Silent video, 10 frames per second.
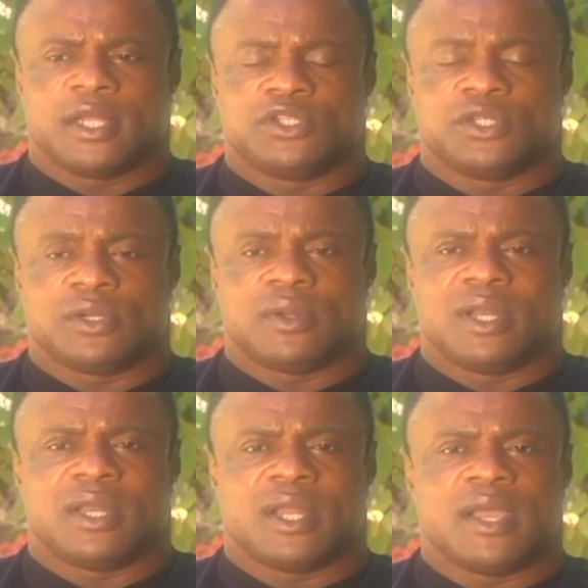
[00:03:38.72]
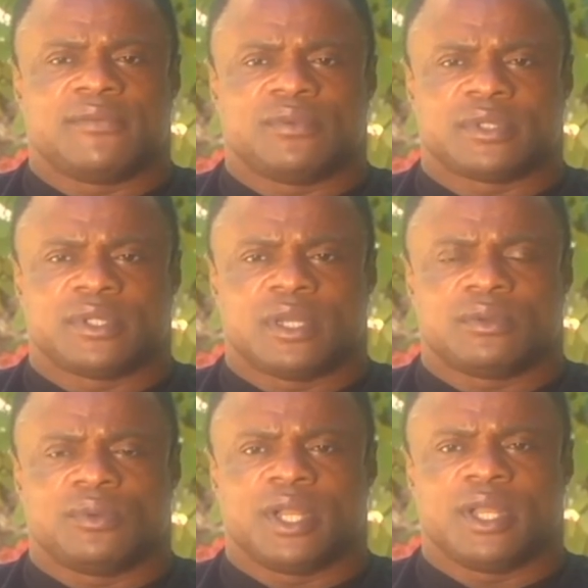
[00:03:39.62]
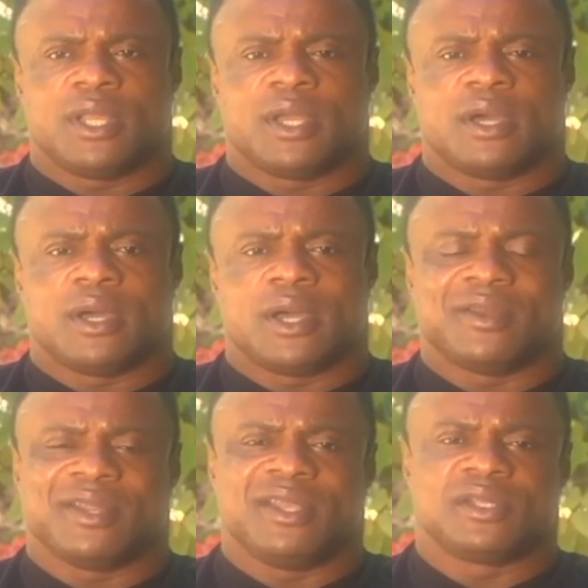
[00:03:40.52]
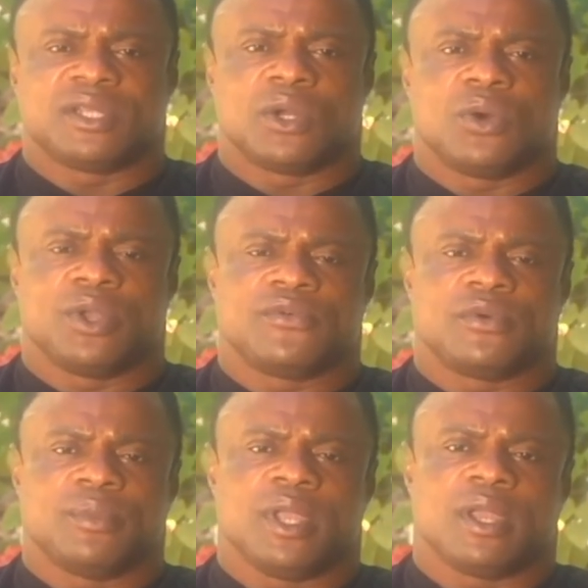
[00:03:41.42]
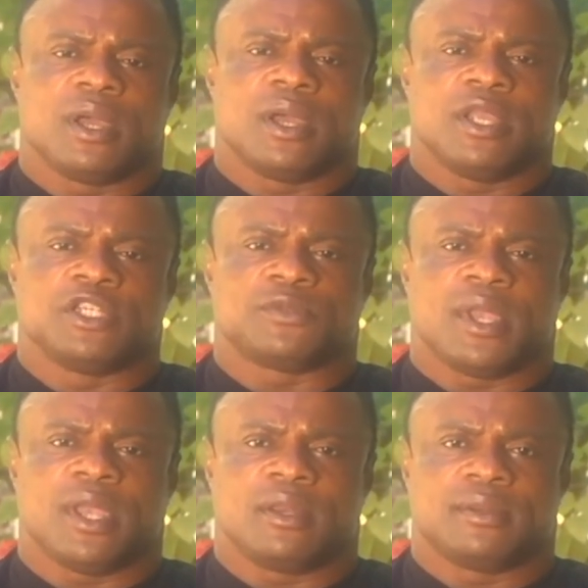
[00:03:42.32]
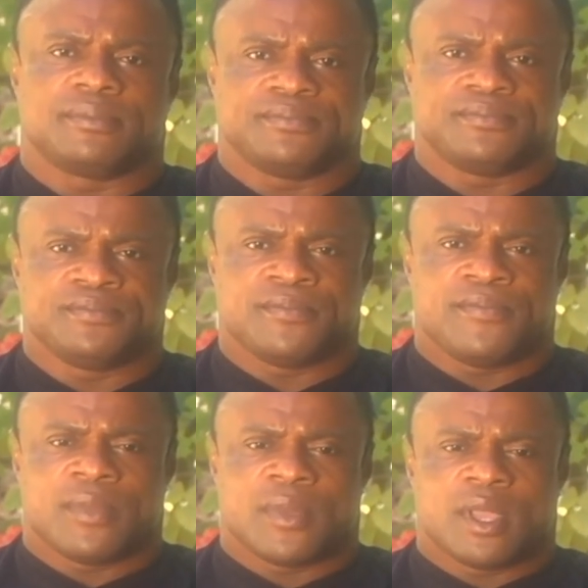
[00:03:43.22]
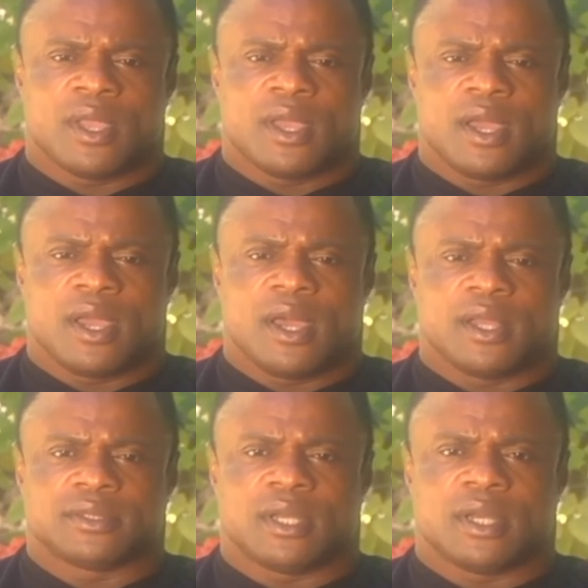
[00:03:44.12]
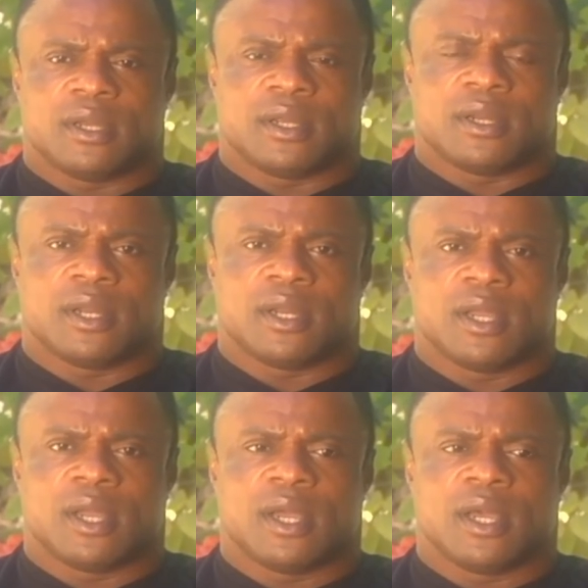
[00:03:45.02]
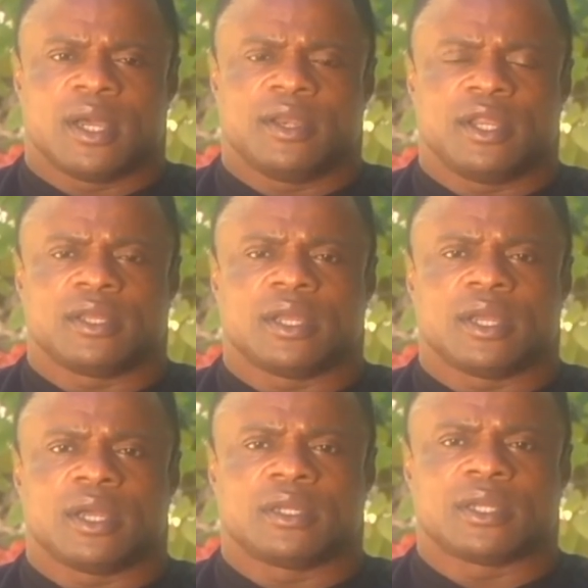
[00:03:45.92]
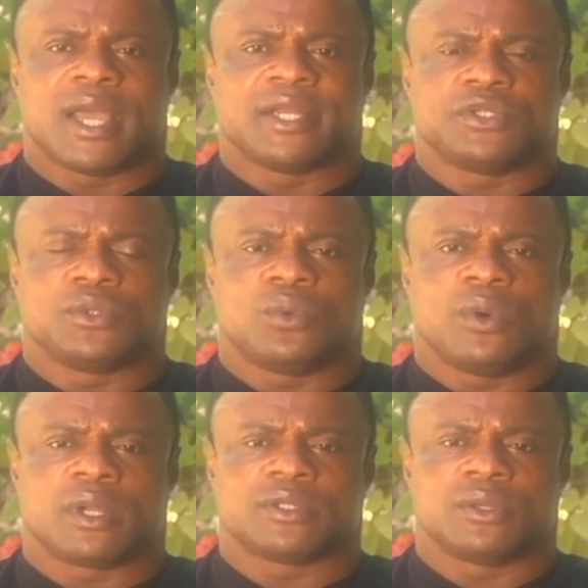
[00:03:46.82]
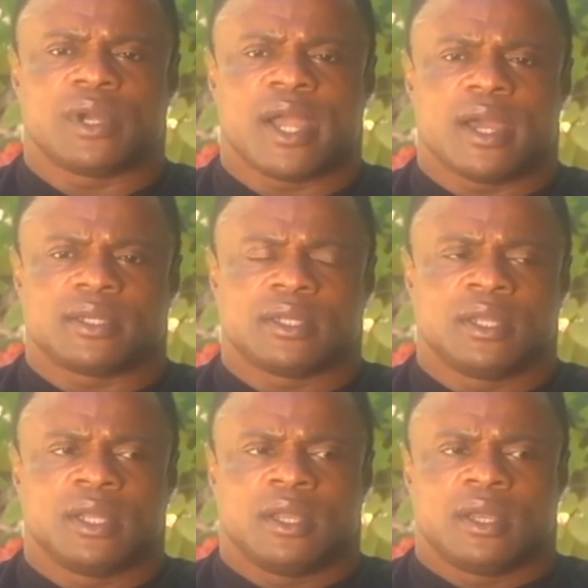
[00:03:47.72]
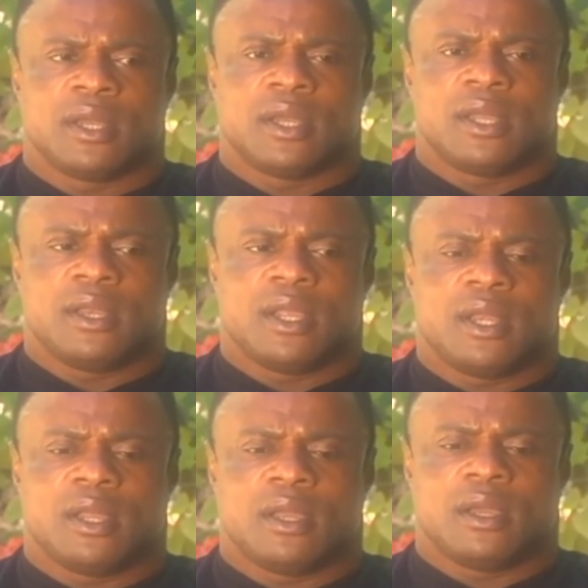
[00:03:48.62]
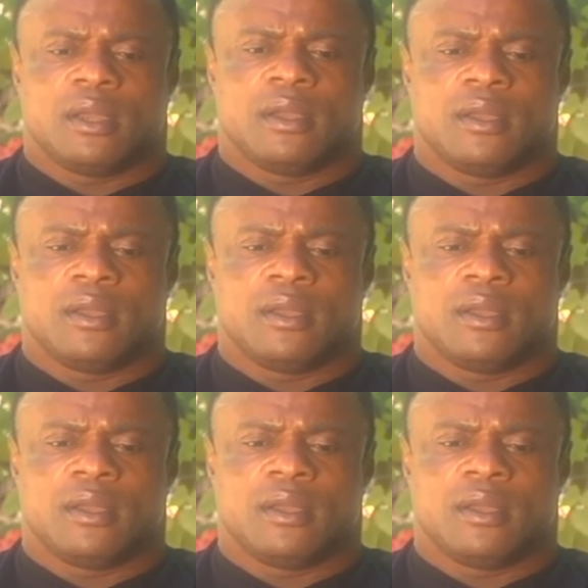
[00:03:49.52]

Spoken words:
Generally, life was not really an easy going for me in Spain. As Dita had to work so hard and then